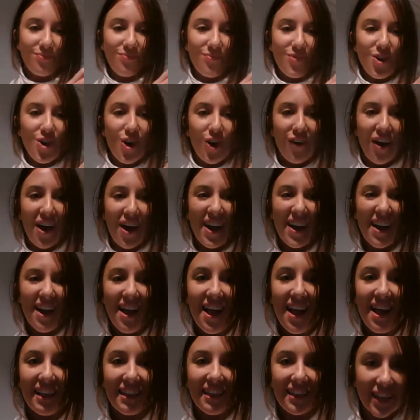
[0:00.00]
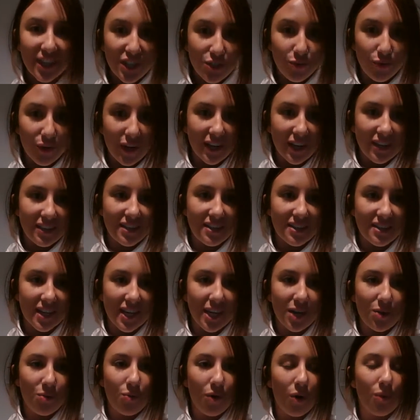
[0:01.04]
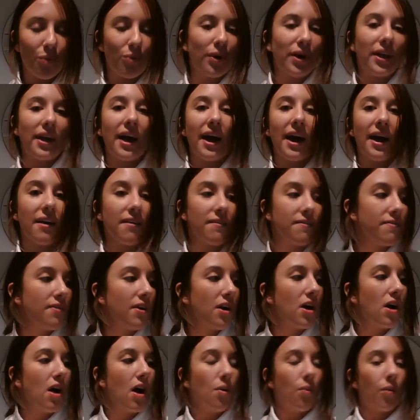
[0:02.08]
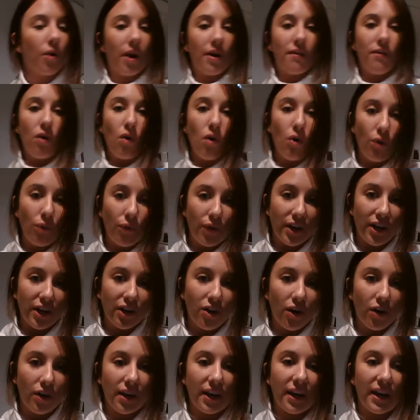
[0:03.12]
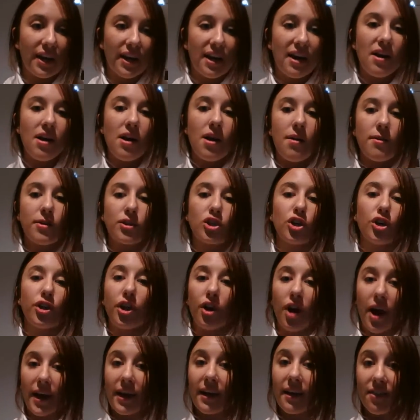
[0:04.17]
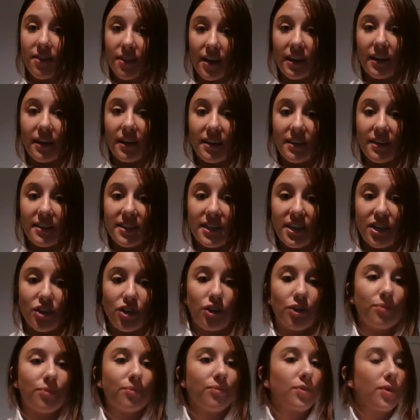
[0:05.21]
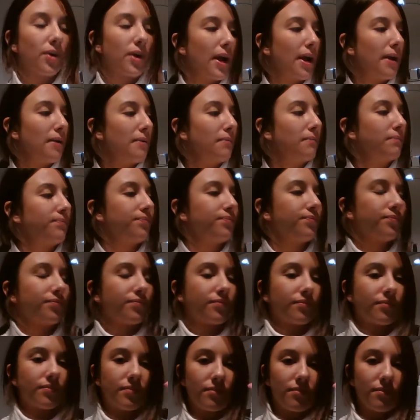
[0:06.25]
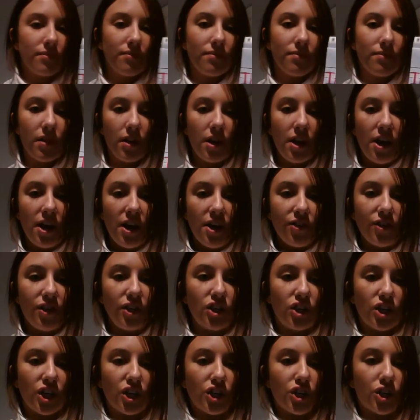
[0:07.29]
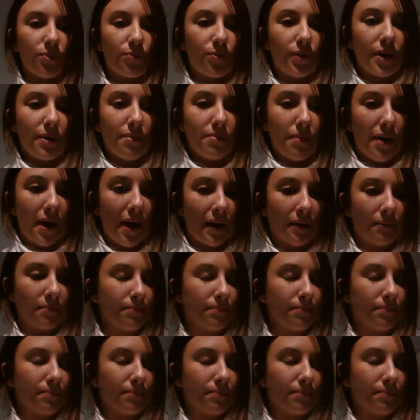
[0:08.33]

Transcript: All right, let's read to see what I've already got here so that I can then continue, okay? The Gingerbread Man.